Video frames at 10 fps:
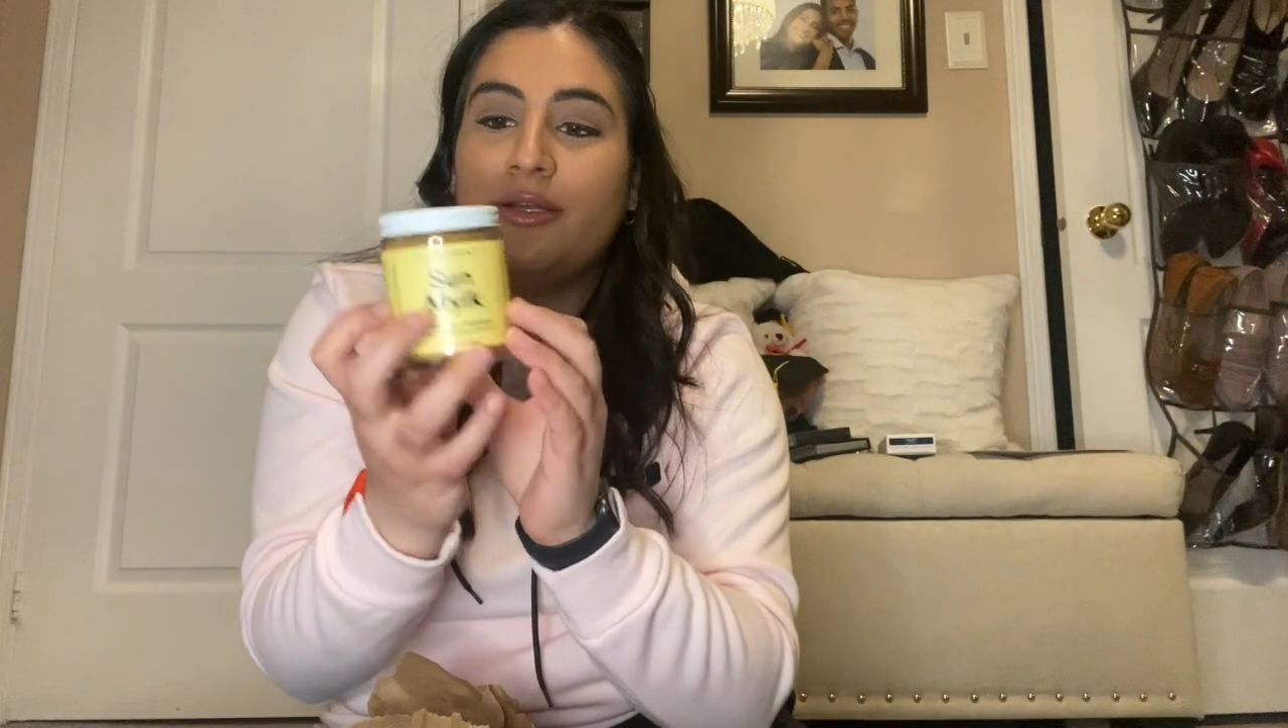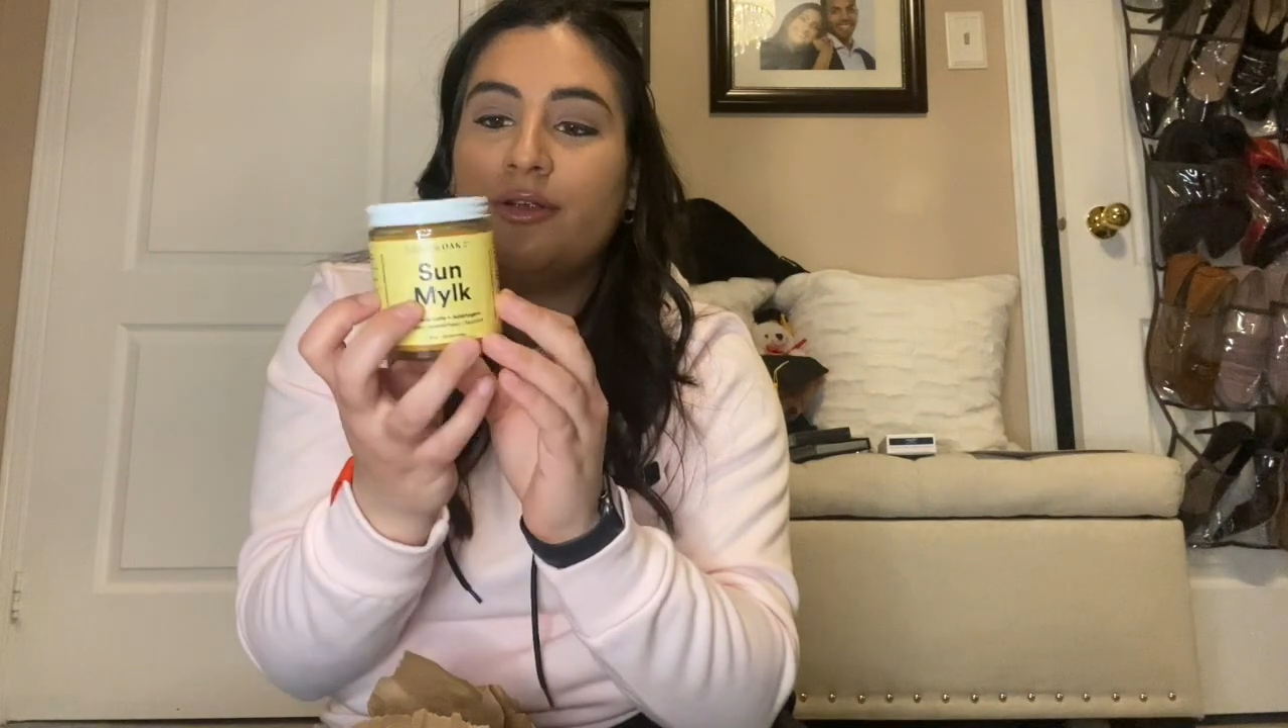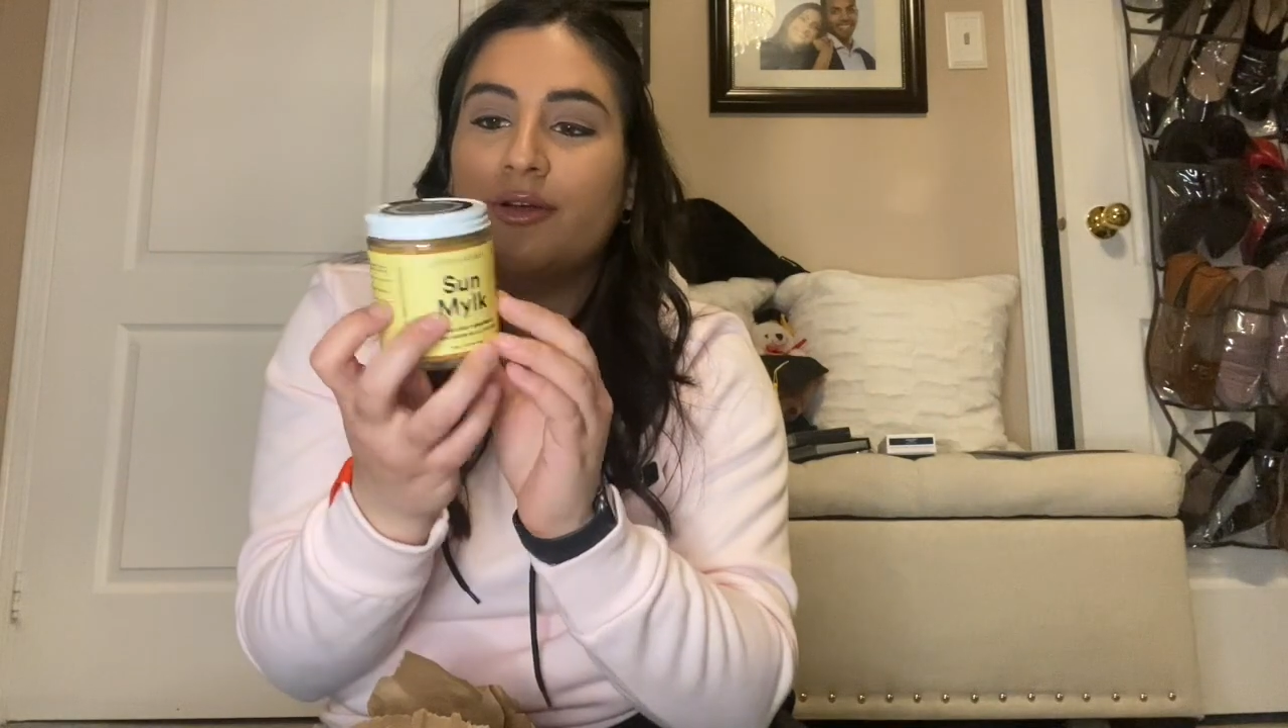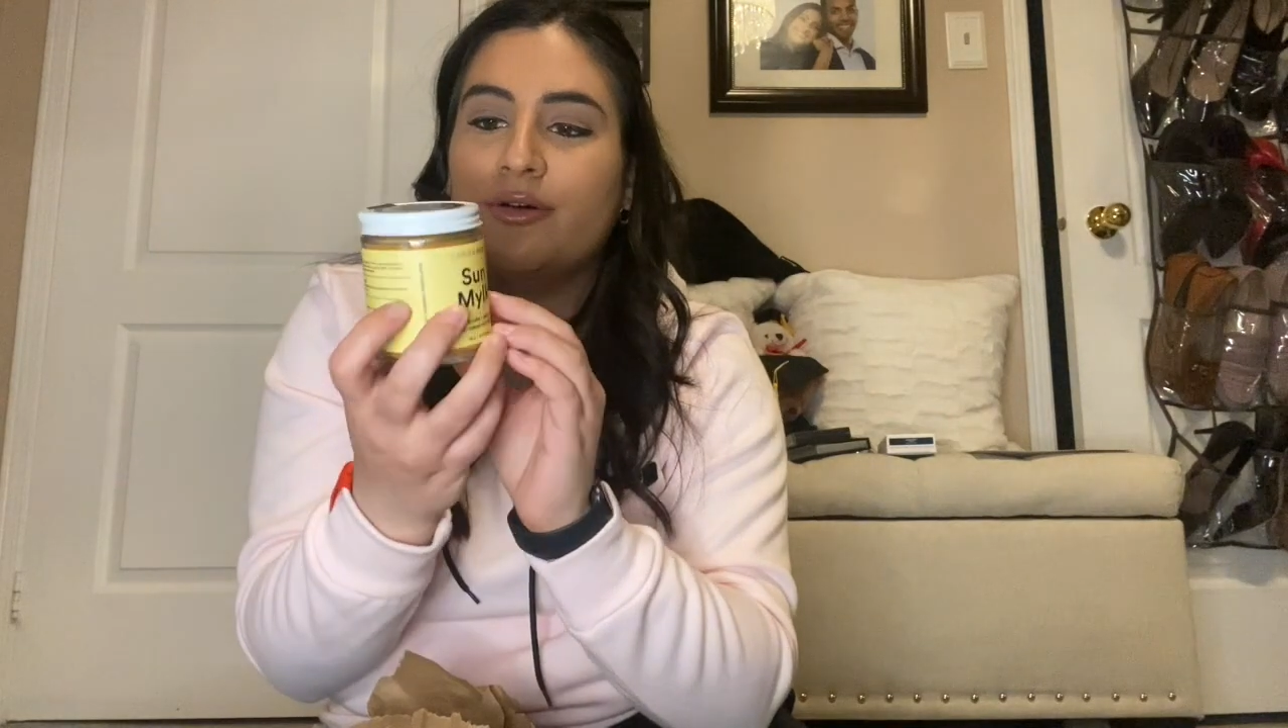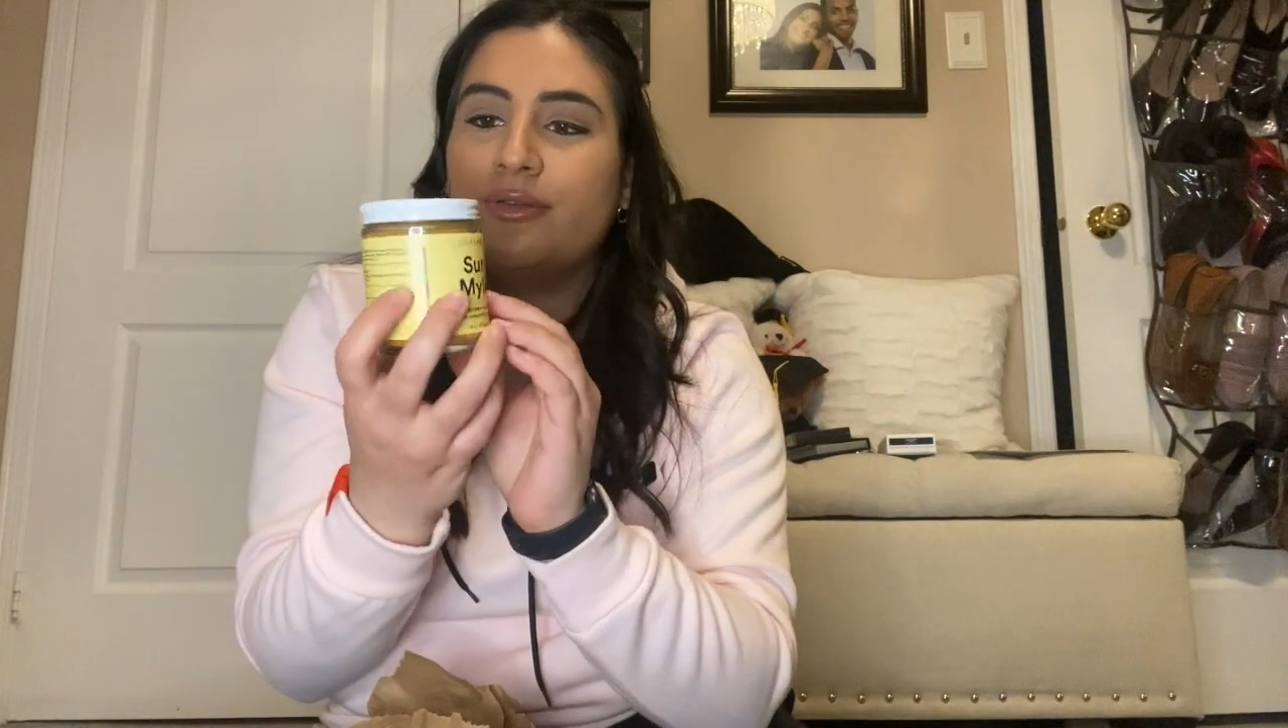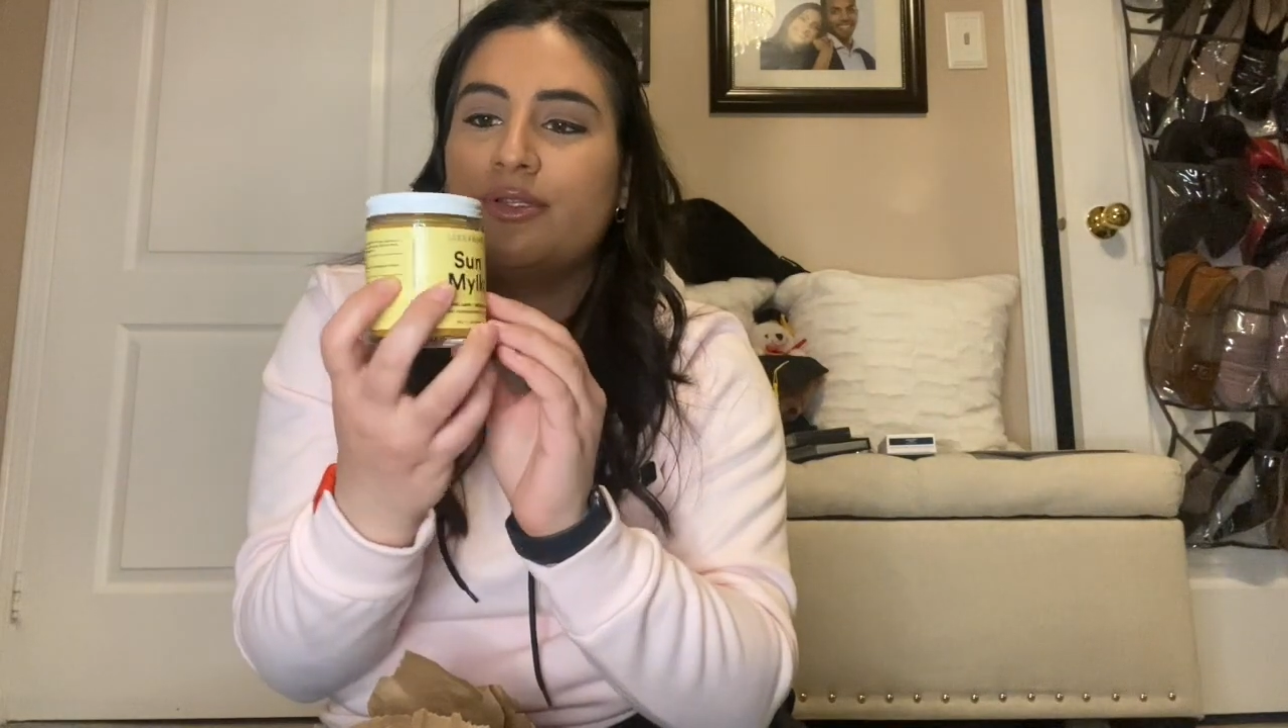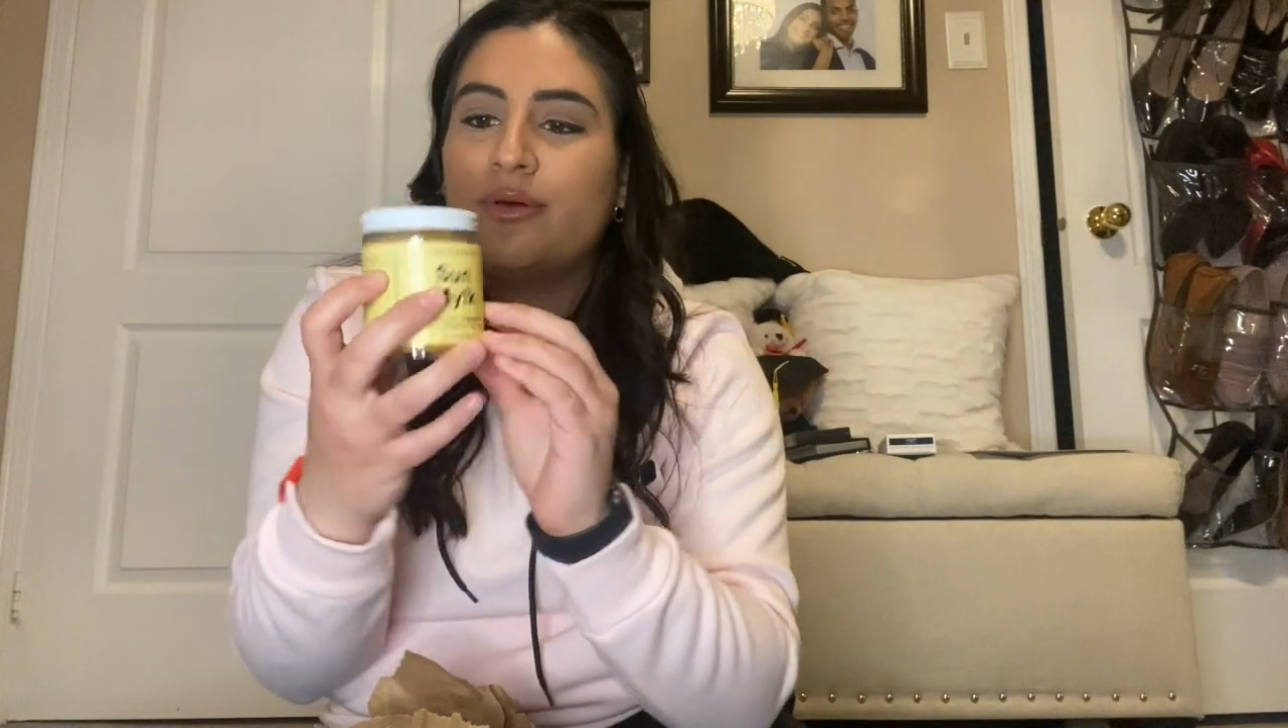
in your oats.